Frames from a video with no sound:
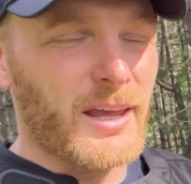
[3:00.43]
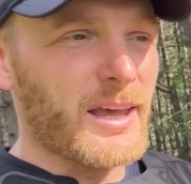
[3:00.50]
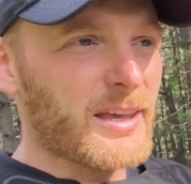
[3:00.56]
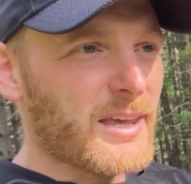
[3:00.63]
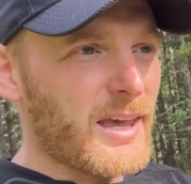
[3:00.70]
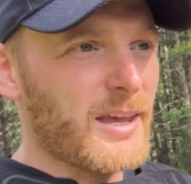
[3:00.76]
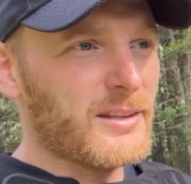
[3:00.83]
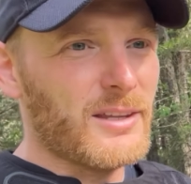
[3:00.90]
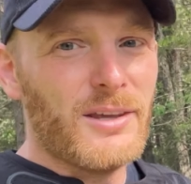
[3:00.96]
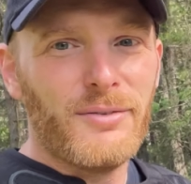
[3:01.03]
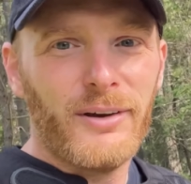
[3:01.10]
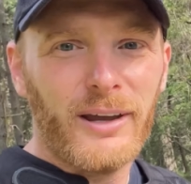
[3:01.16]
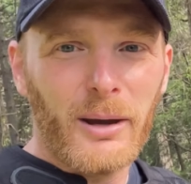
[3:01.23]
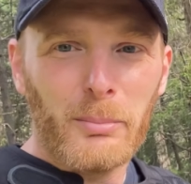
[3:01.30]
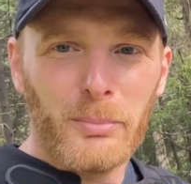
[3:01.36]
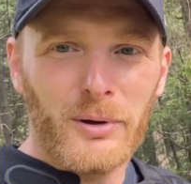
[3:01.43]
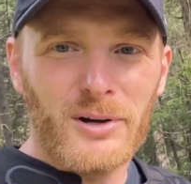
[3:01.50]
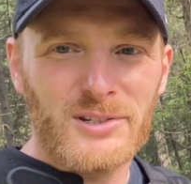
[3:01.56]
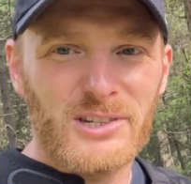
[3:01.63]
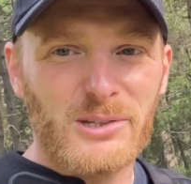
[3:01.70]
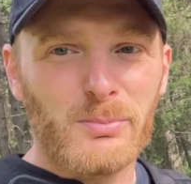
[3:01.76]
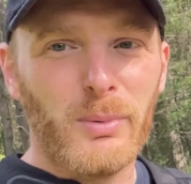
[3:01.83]
Again, if I compare
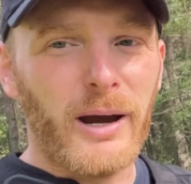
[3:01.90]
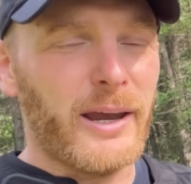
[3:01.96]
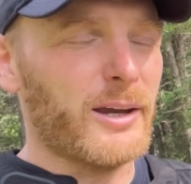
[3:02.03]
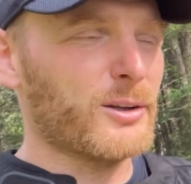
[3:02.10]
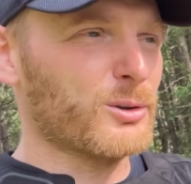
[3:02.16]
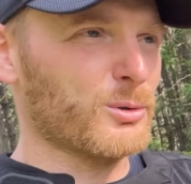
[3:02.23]
this bike